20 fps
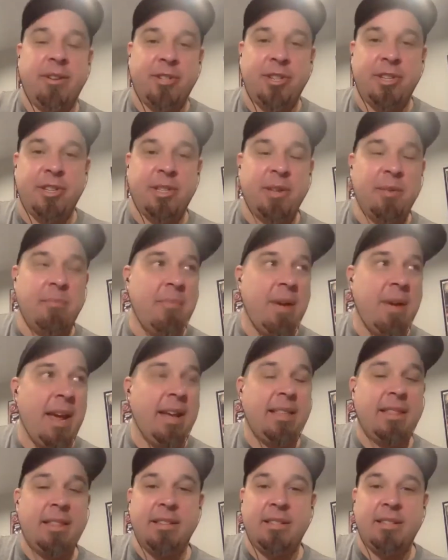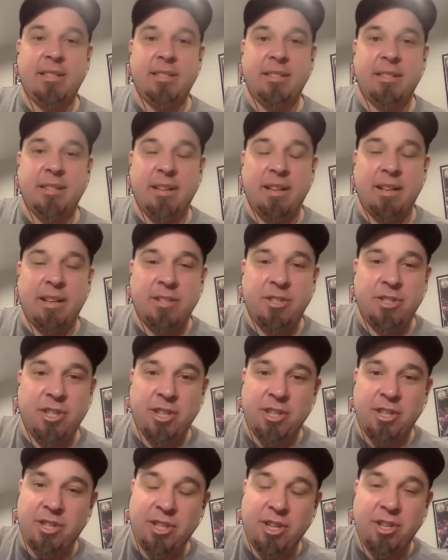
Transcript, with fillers: just make this just